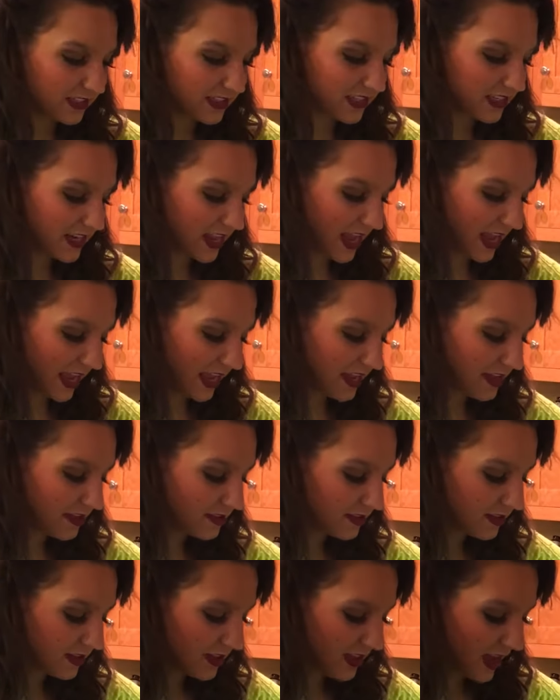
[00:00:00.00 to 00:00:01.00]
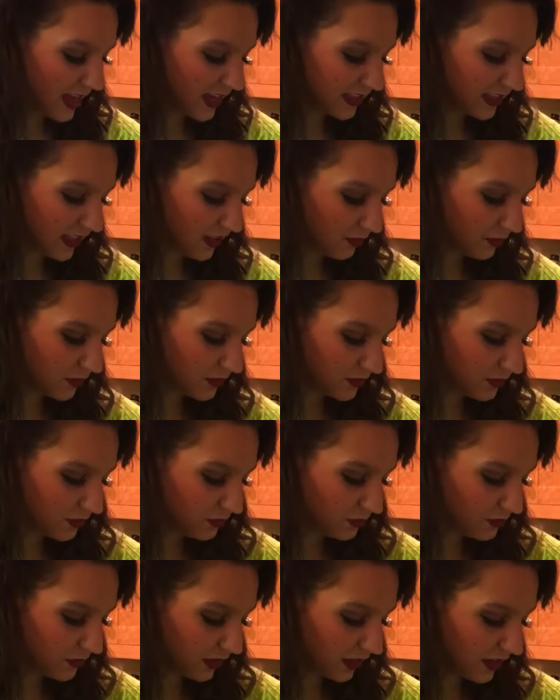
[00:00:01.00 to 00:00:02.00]
today. I think that looks
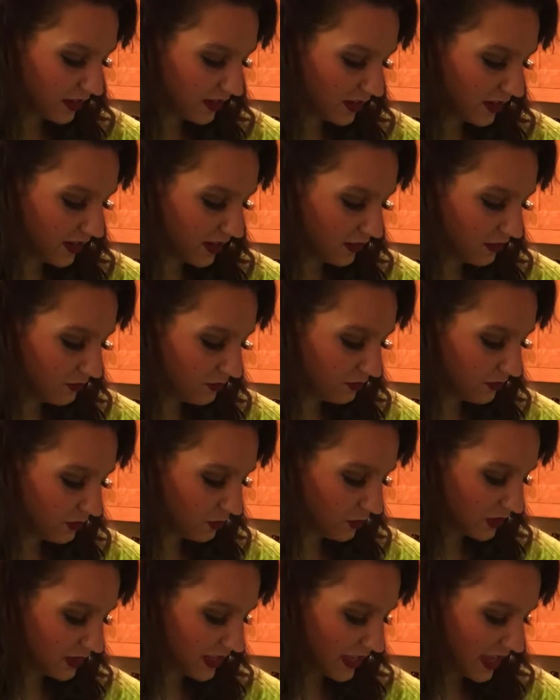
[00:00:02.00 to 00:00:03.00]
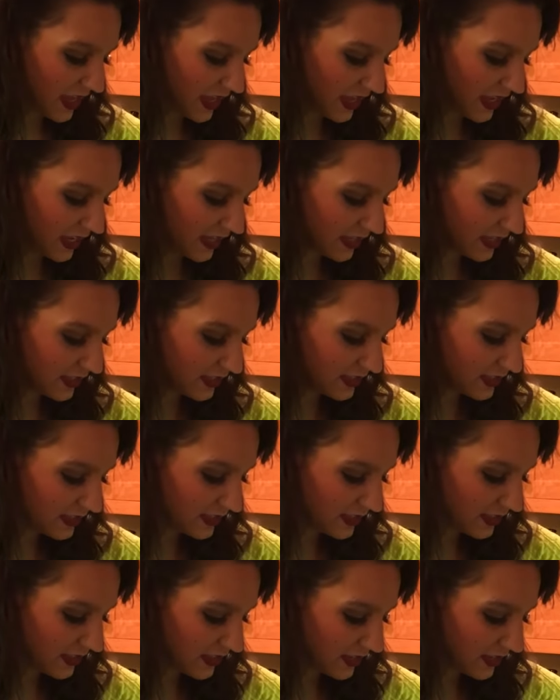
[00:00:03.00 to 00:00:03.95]
really good with eggs.